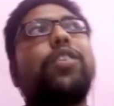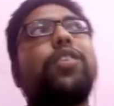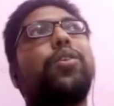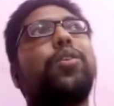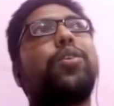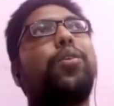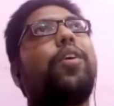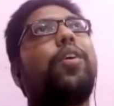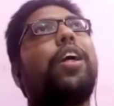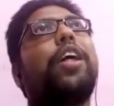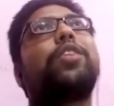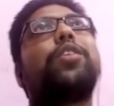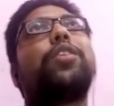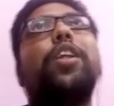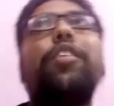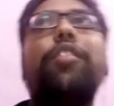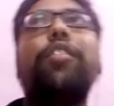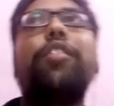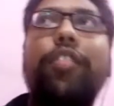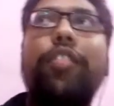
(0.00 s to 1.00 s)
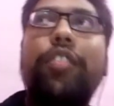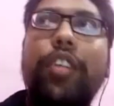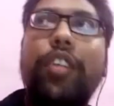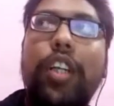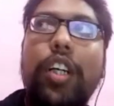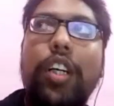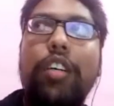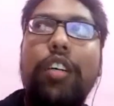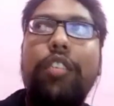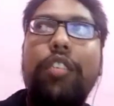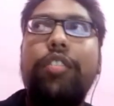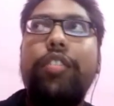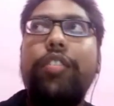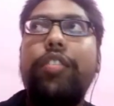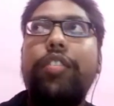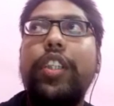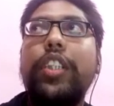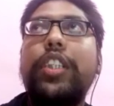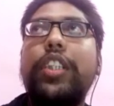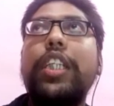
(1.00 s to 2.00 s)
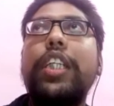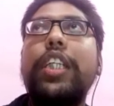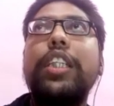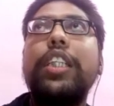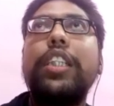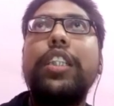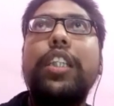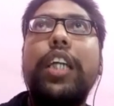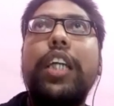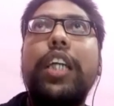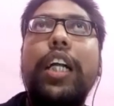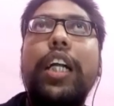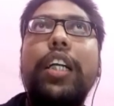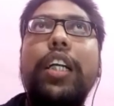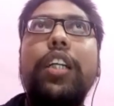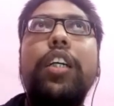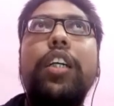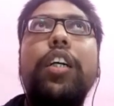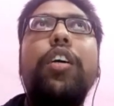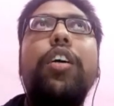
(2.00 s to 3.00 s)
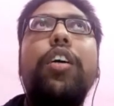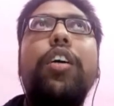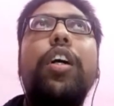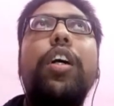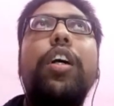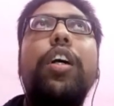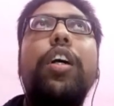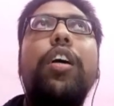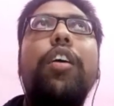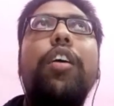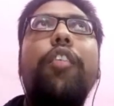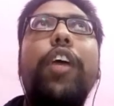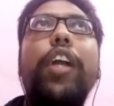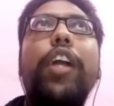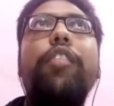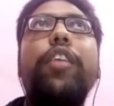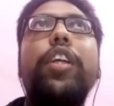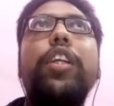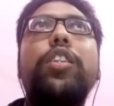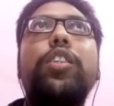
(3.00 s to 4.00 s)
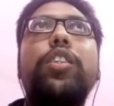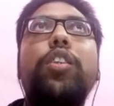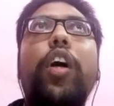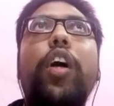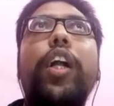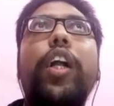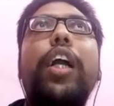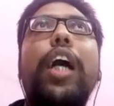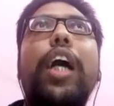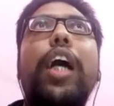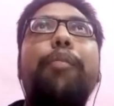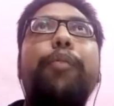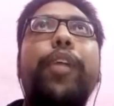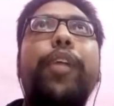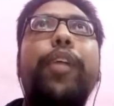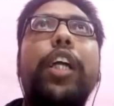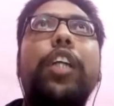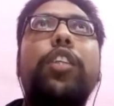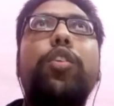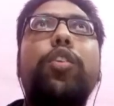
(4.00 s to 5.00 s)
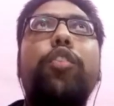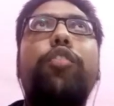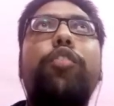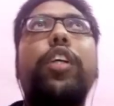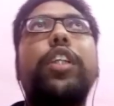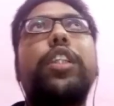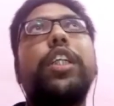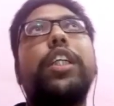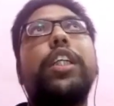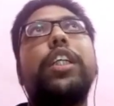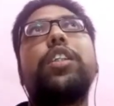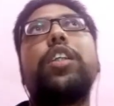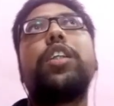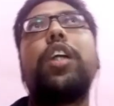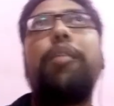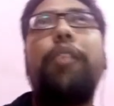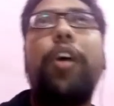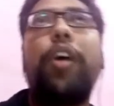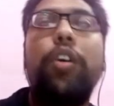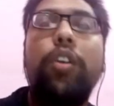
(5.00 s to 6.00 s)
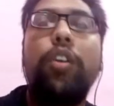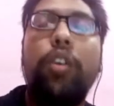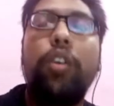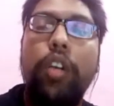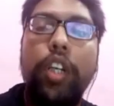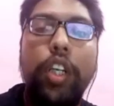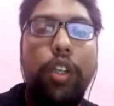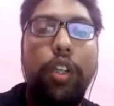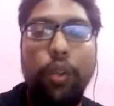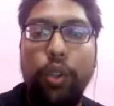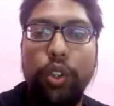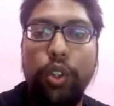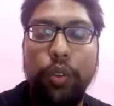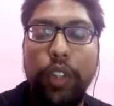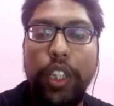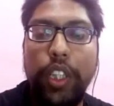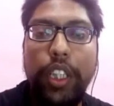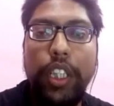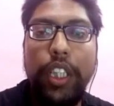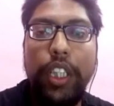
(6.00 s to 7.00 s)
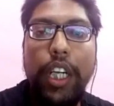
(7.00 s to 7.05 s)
So actually, first thing is that when we joined AmTech, so first year is about only coursework,